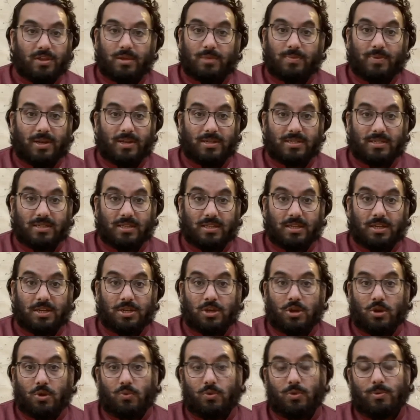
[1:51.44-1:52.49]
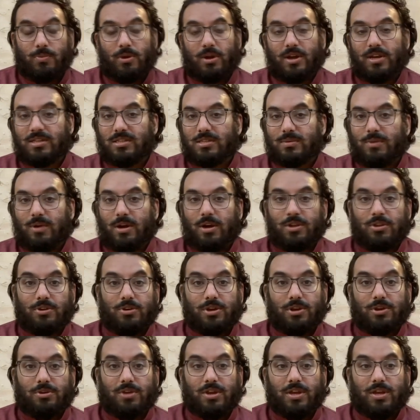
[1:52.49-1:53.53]
penicillin, we brought in some other
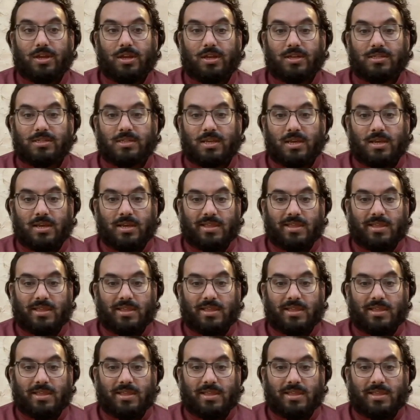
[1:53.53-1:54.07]
ingredients